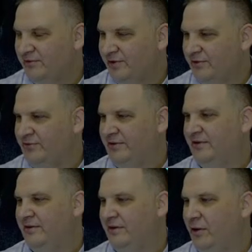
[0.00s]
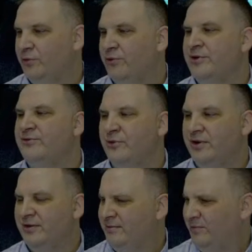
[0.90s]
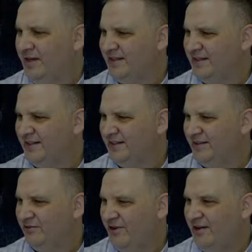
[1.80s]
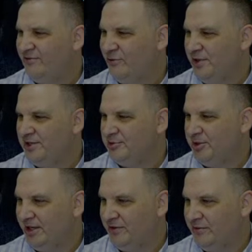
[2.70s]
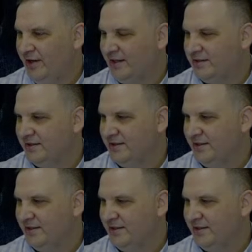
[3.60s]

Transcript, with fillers: Uh, oh, What? Five forty speed on the Rex.